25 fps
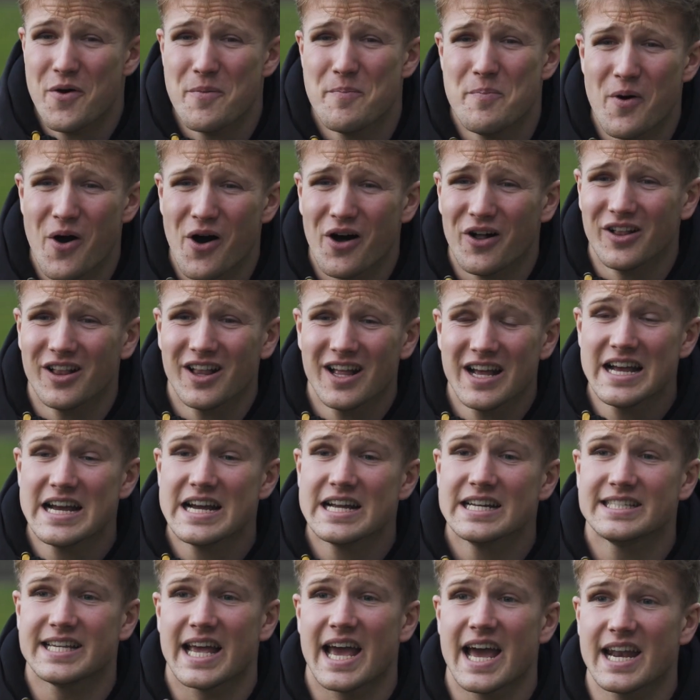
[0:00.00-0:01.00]
football, Aussie
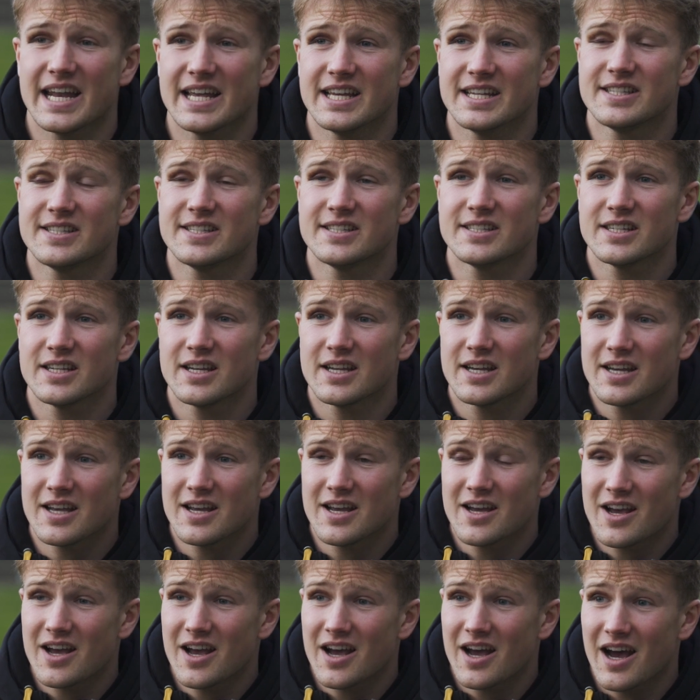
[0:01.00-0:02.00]
rugby. tennis,
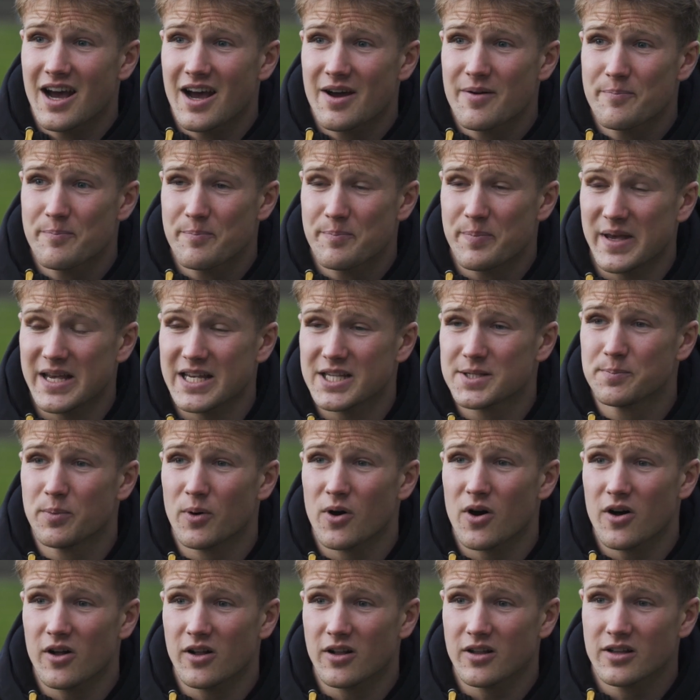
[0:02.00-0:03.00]

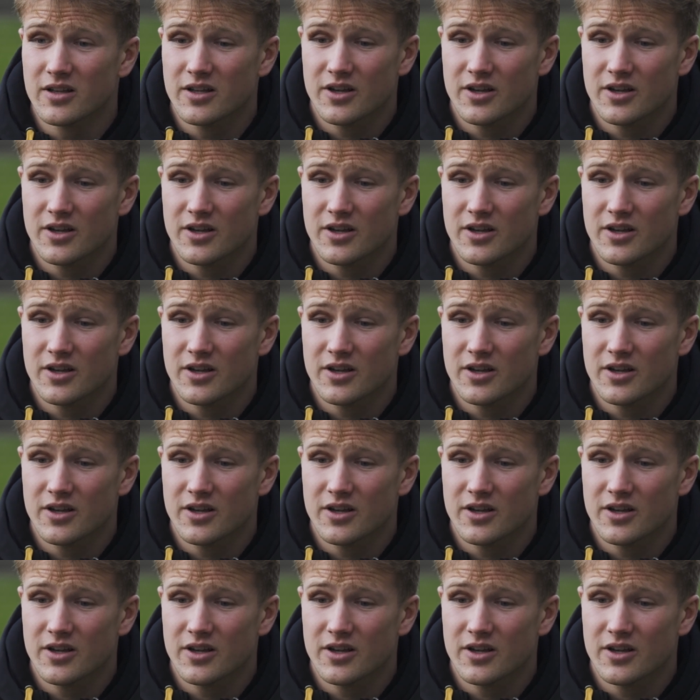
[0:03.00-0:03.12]
baseball,